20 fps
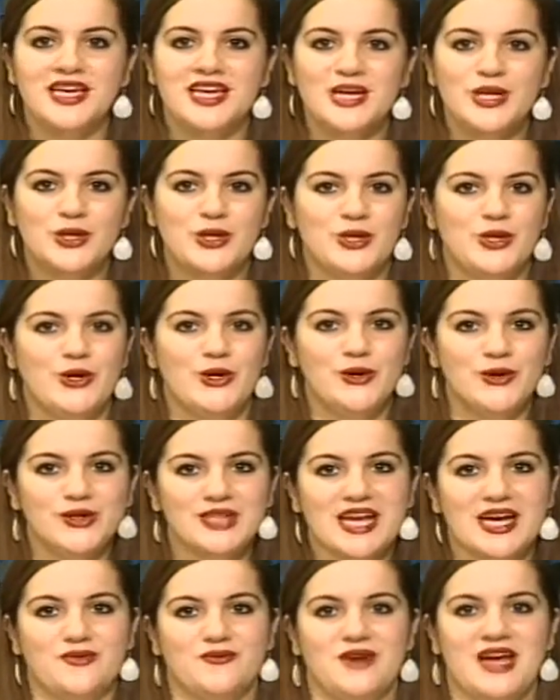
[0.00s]
you know,
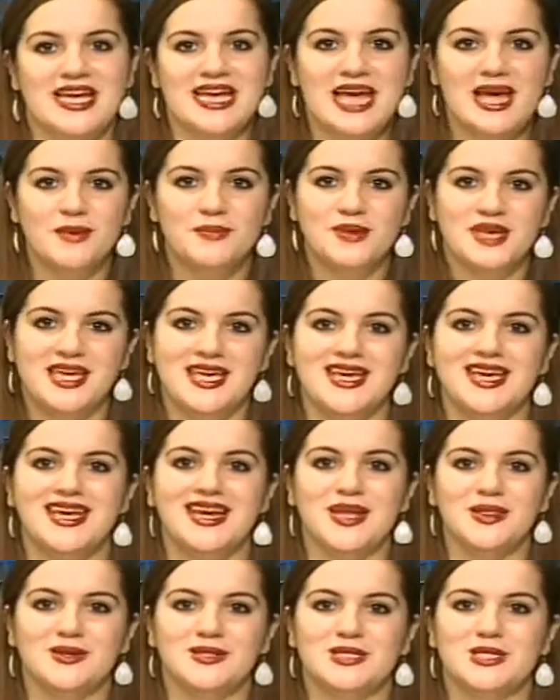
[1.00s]
that reggae beat,
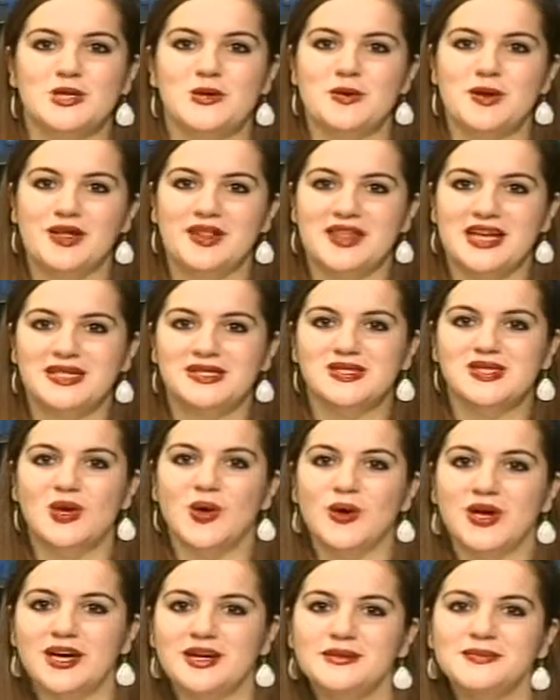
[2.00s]
and there's a little bit of that
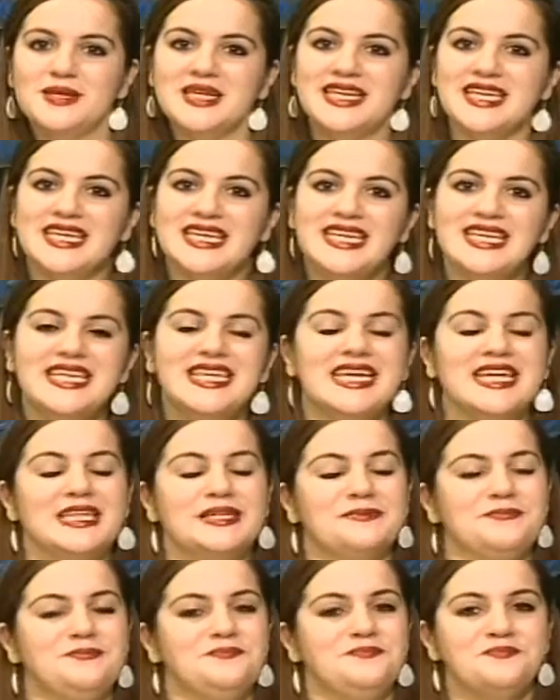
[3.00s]
soca beat,
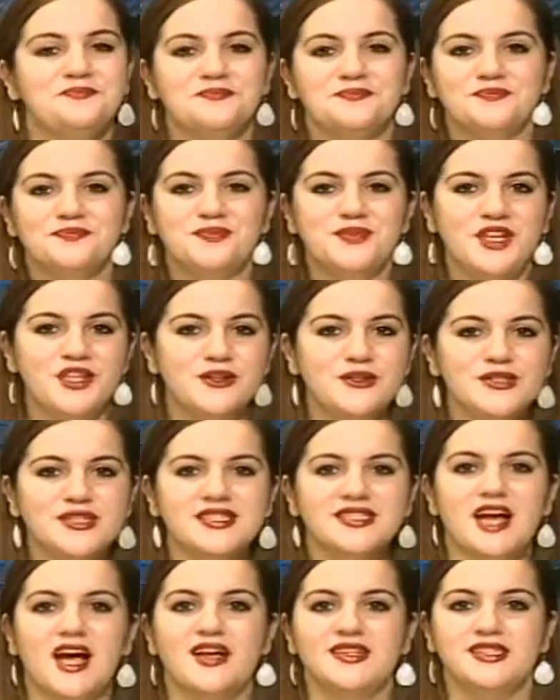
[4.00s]
and there's
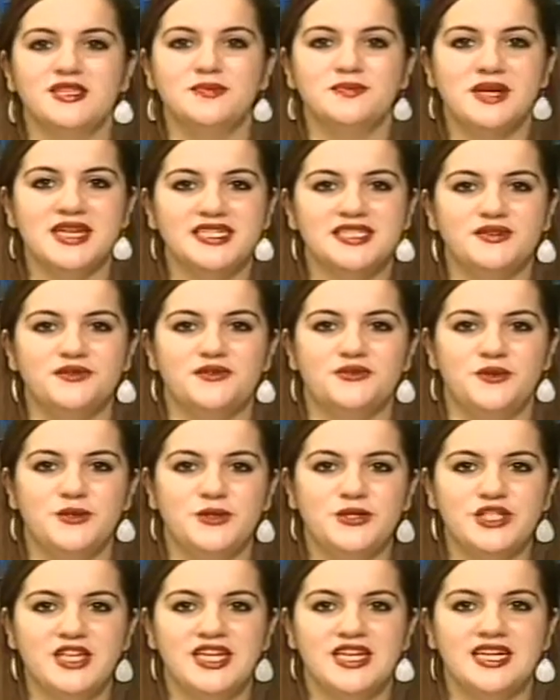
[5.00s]
this awesome mix and
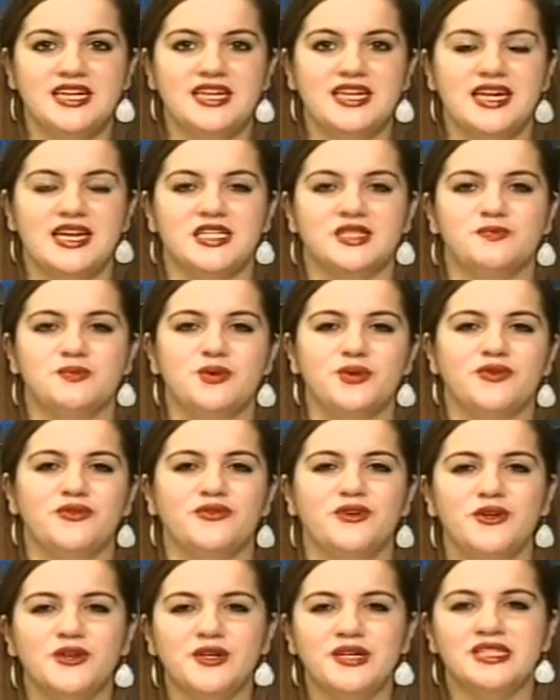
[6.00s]
fusion, and it's
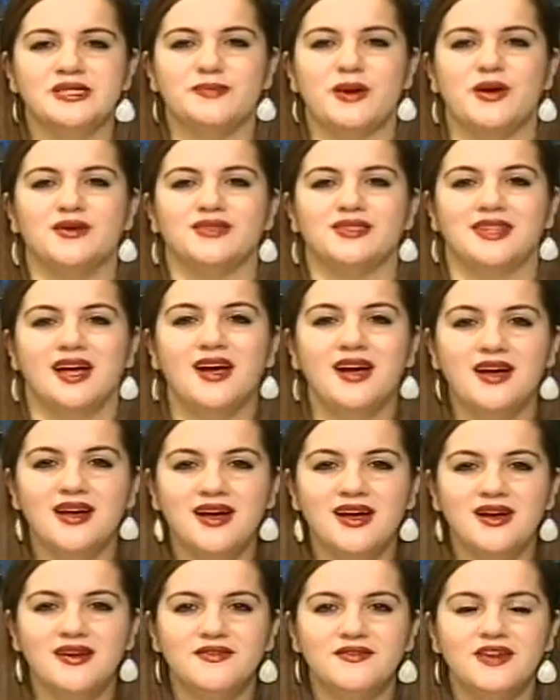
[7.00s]
beautiful, and it's about
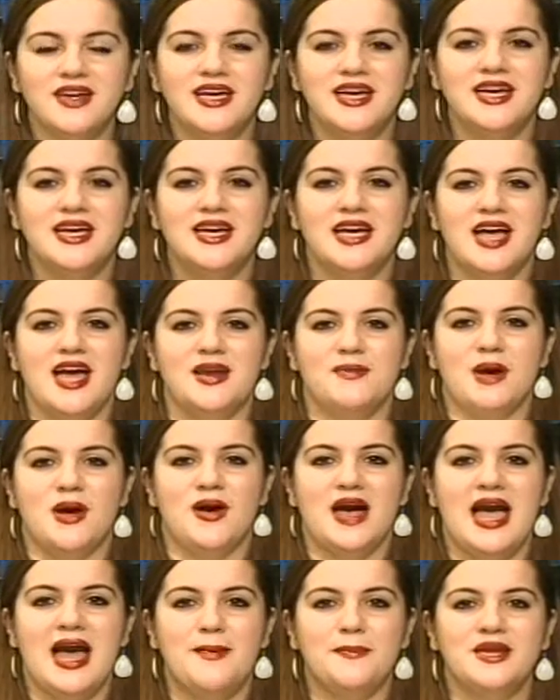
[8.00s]
love and about
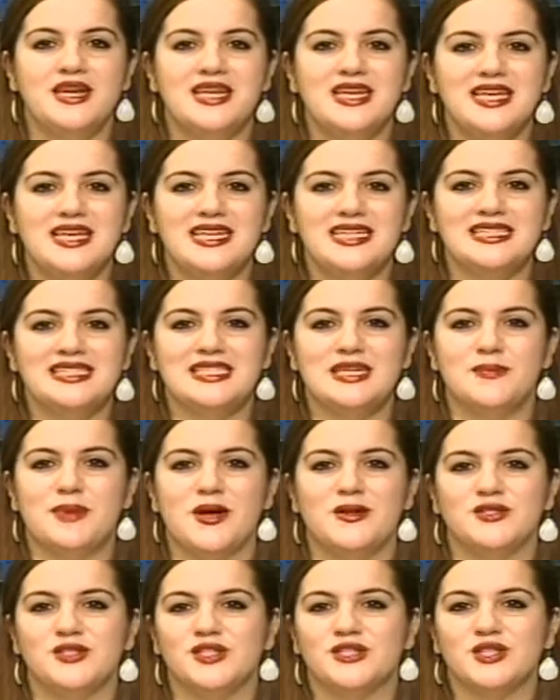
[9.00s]
happiness and
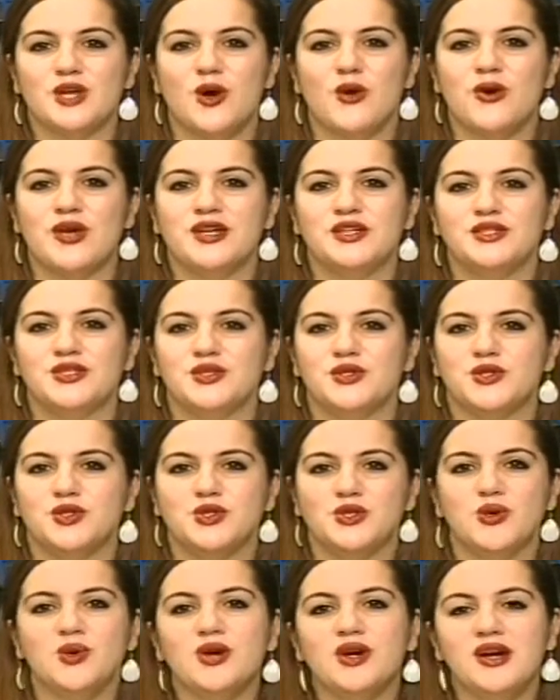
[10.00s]
about just going to the
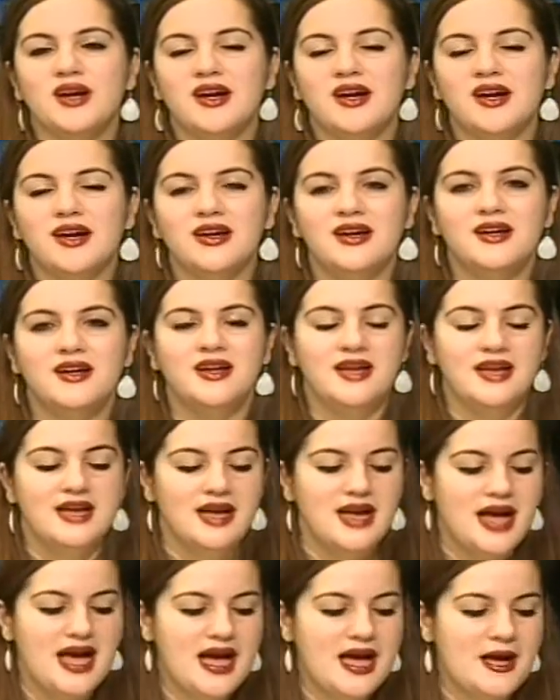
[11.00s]
shore.
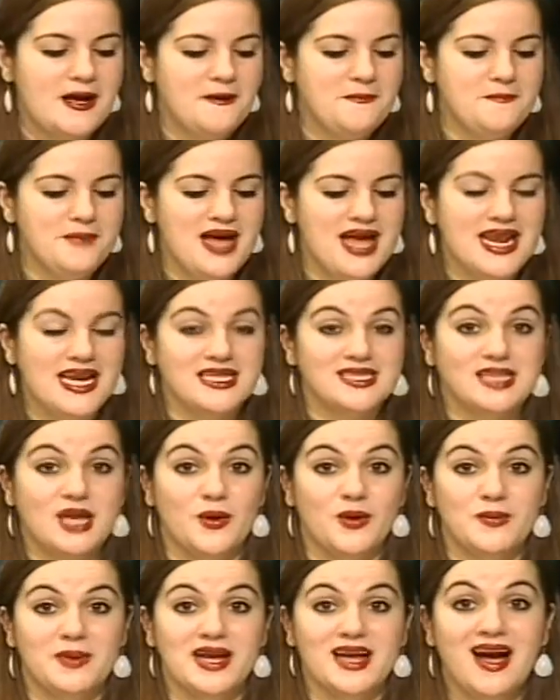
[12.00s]
And I saw
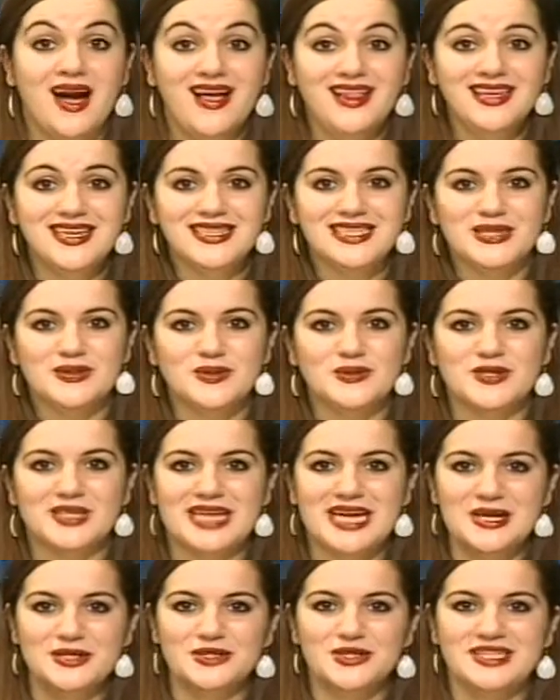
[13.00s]
one of my colleagues, and it was really
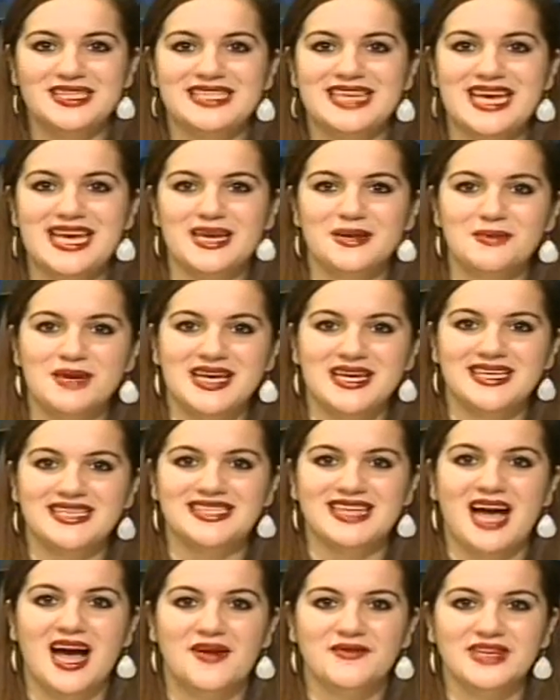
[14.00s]
interesting because
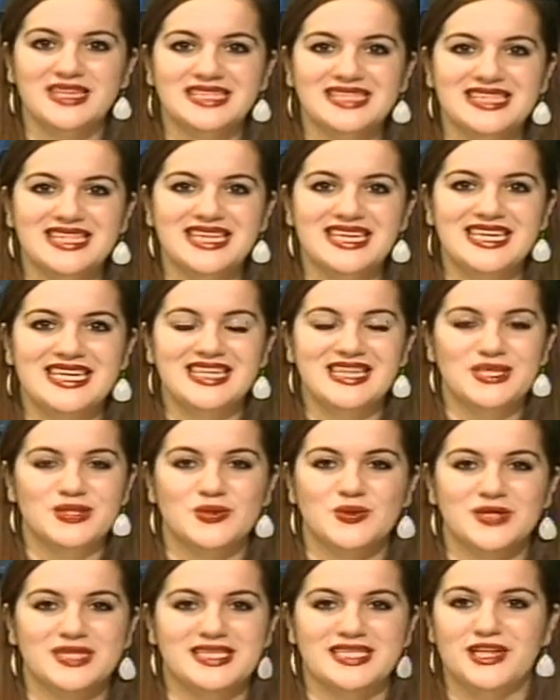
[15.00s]
obviously this
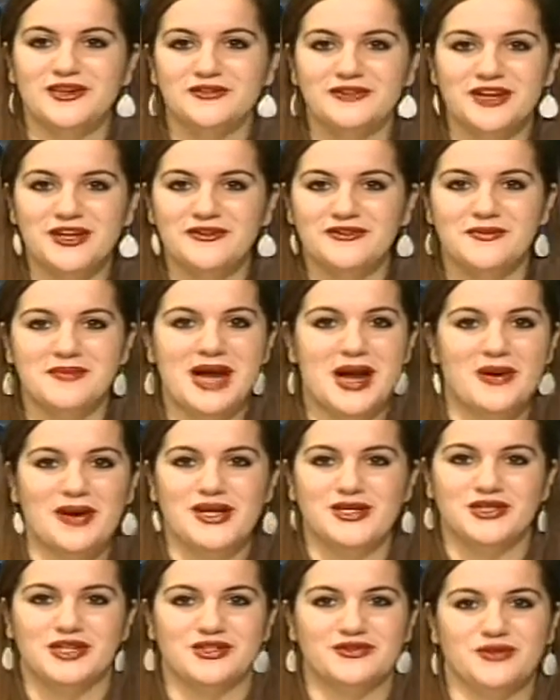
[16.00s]
was different from how I
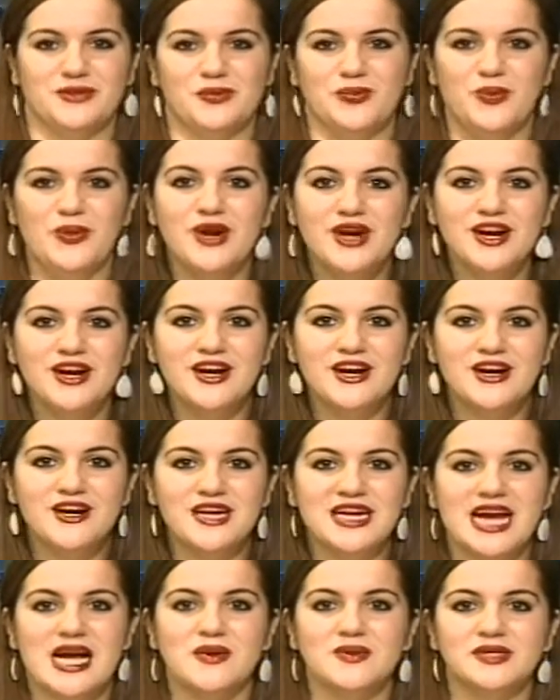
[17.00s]
dressed from
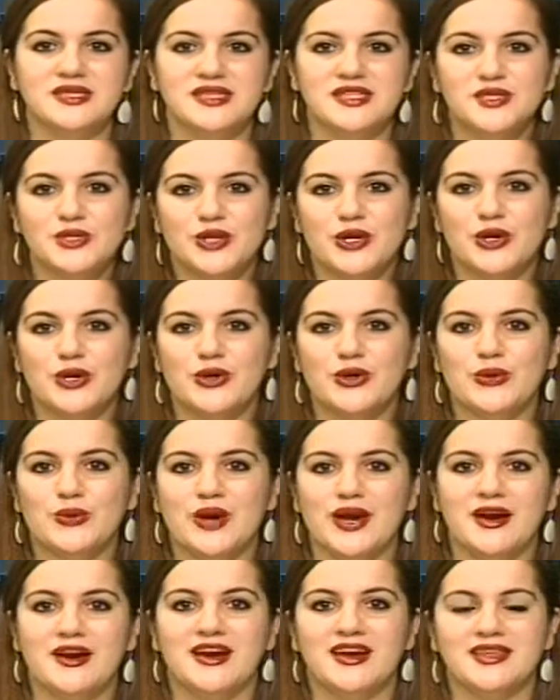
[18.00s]
work. I was, you know,
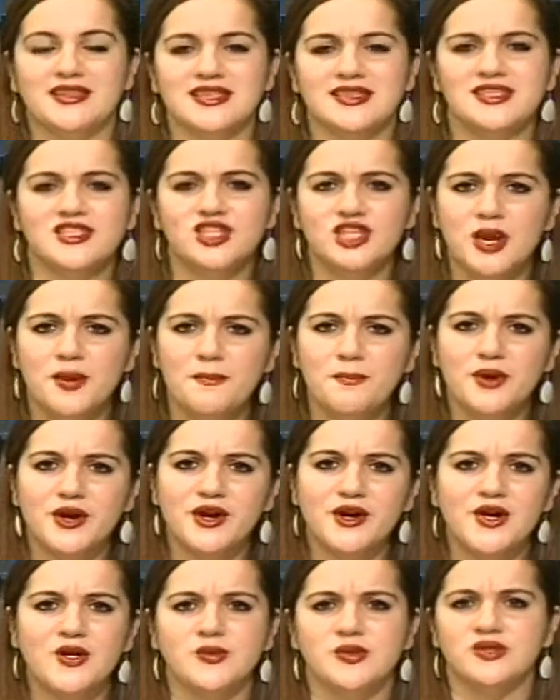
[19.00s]
wearing this
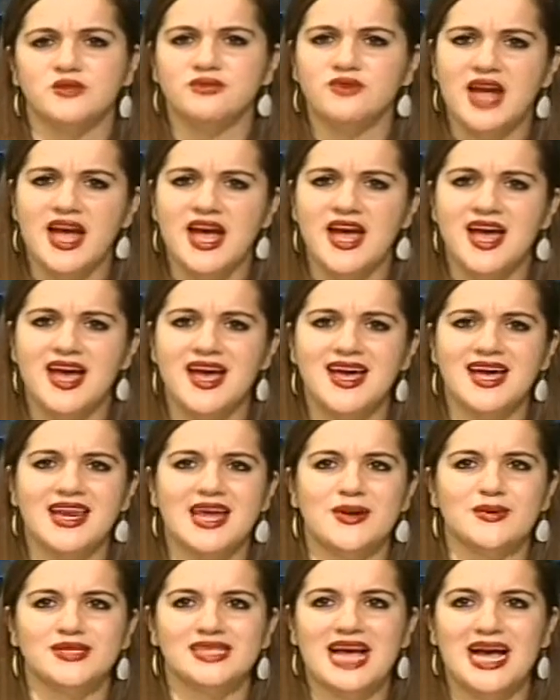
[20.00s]
jumper. It was red.
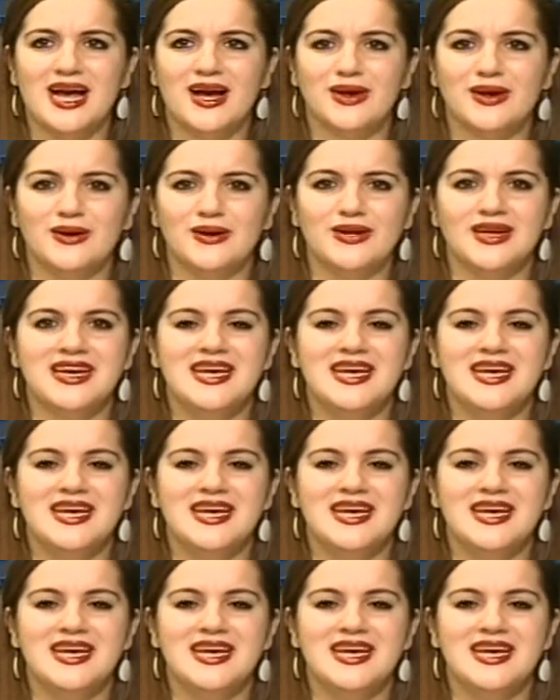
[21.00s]
I was out.